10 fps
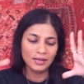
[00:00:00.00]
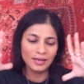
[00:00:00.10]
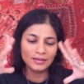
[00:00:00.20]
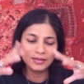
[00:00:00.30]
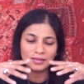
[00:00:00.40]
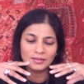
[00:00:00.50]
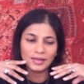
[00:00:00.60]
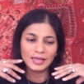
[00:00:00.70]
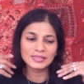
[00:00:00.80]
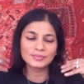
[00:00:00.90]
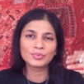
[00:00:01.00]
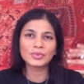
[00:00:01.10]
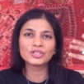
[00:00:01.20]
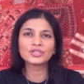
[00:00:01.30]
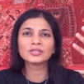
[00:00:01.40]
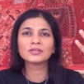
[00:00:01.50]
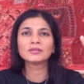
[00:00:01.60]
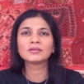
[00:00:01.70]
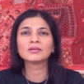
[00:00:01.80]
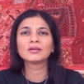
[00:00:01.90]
Let that expression,